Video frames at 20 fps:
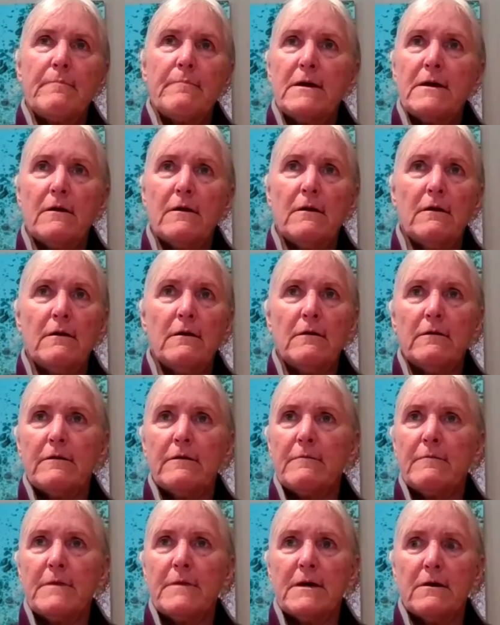the
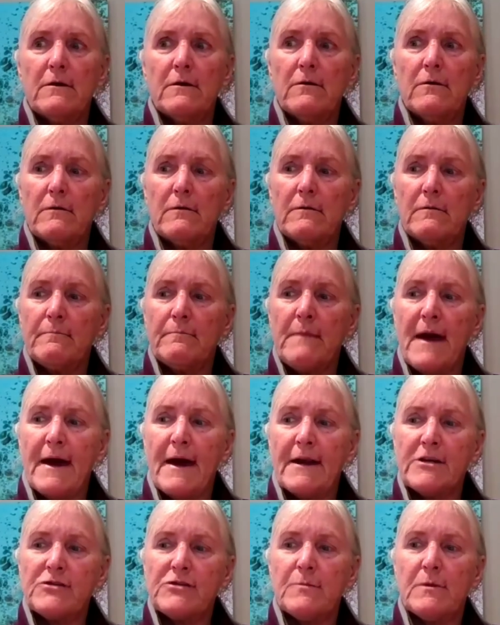middle
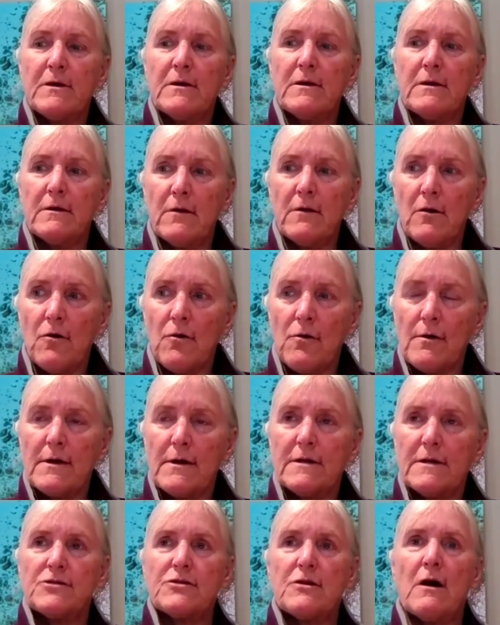management and lower
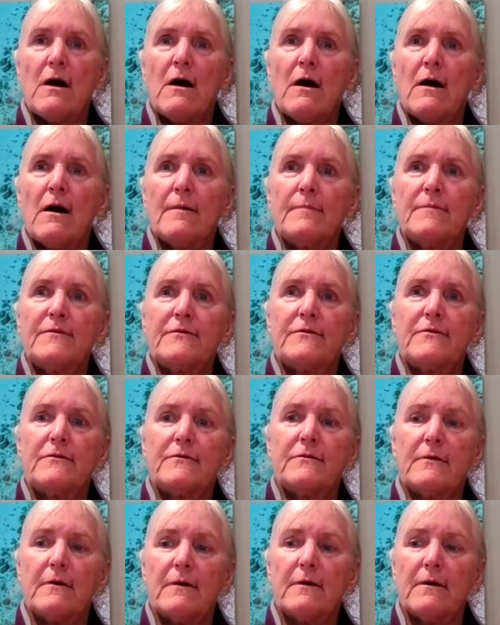end
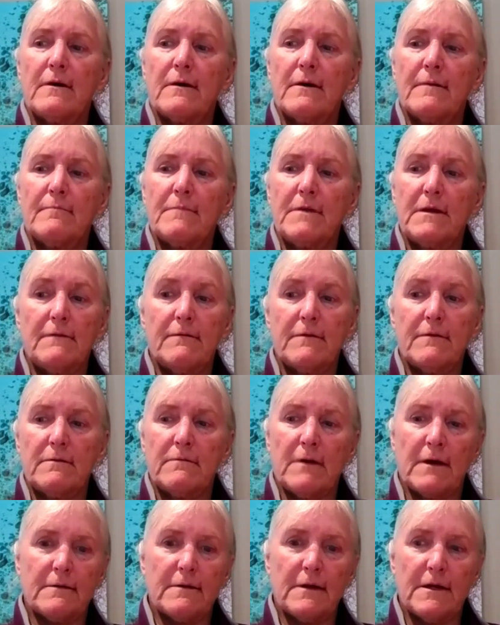jobs,
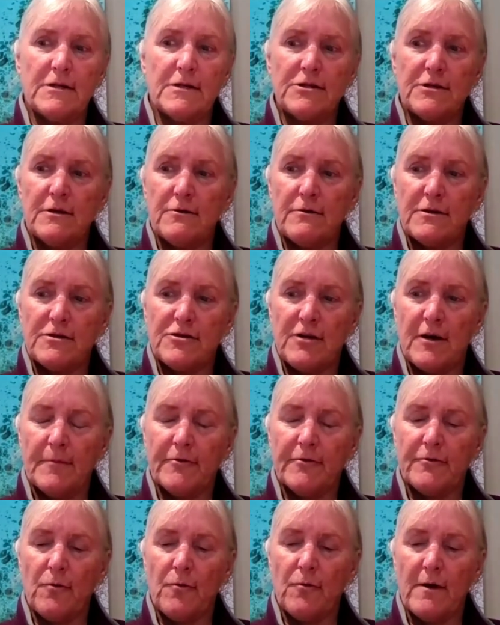even like the engineering
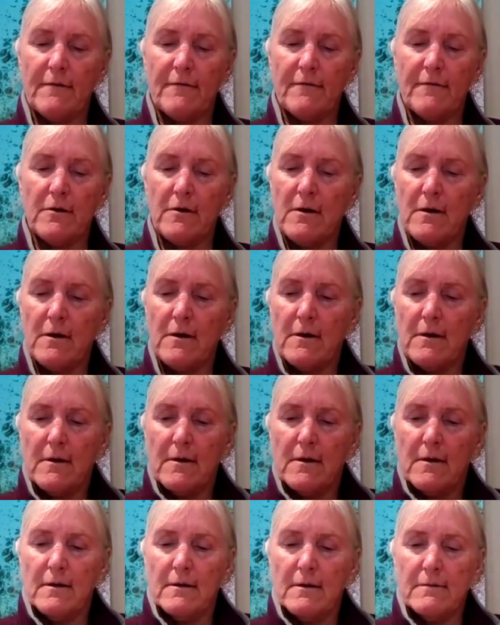jobs or whatever,
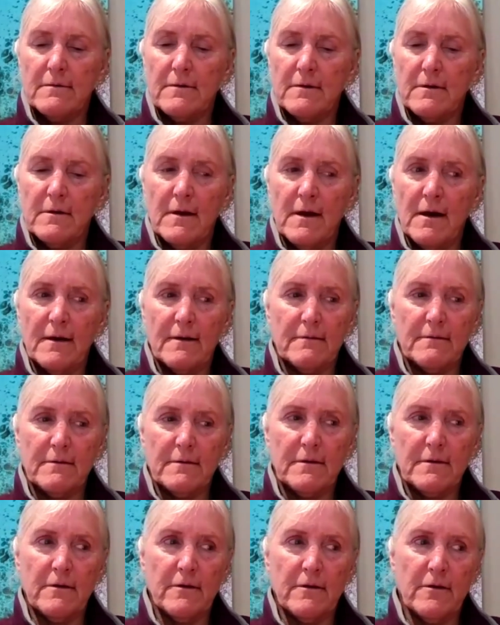
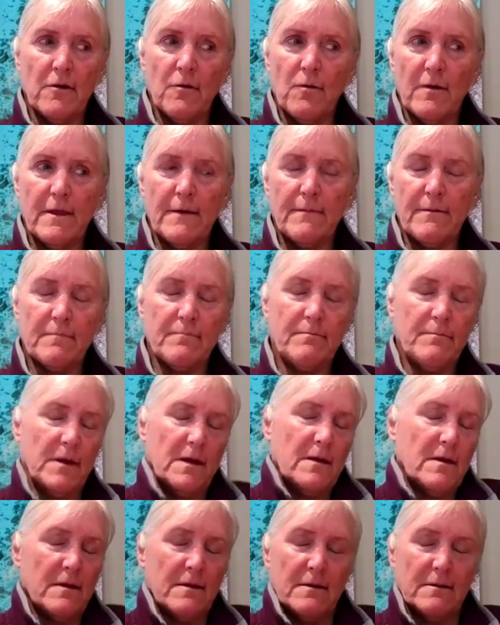you don't know where they would
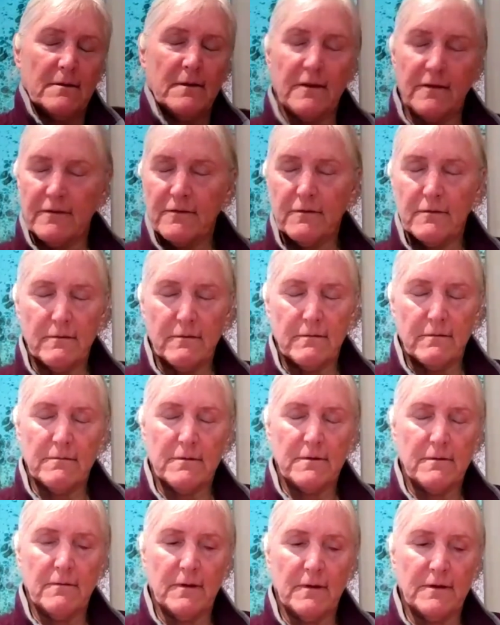be unless
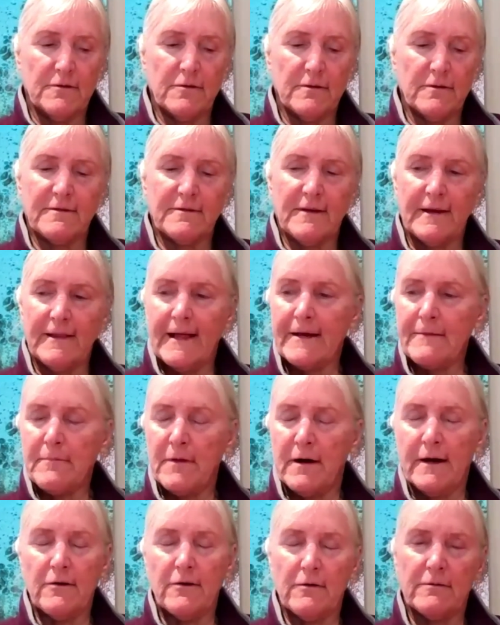you went to a site like
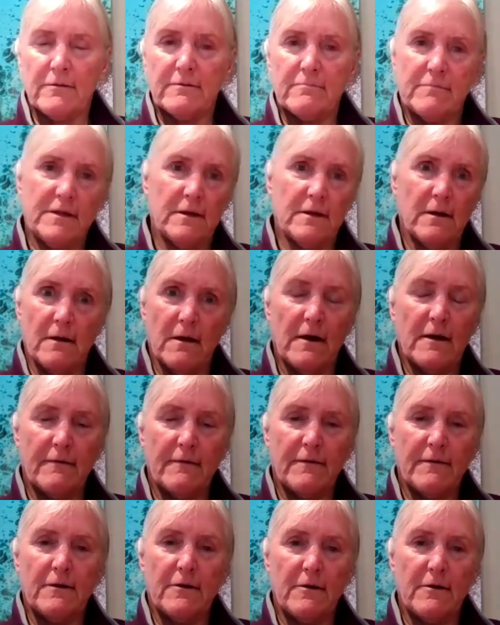mine or did a lot
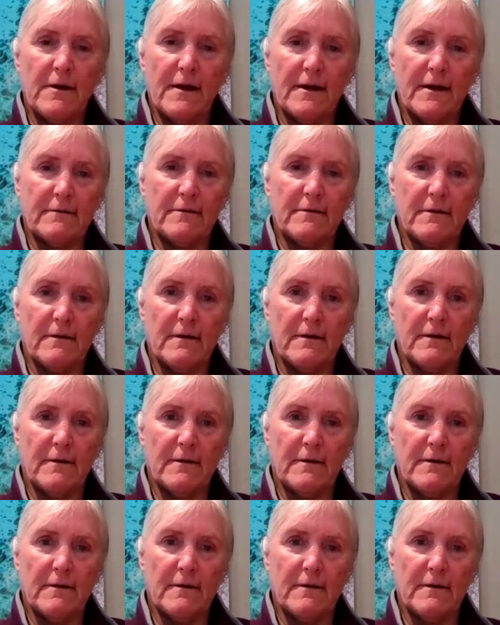of internet,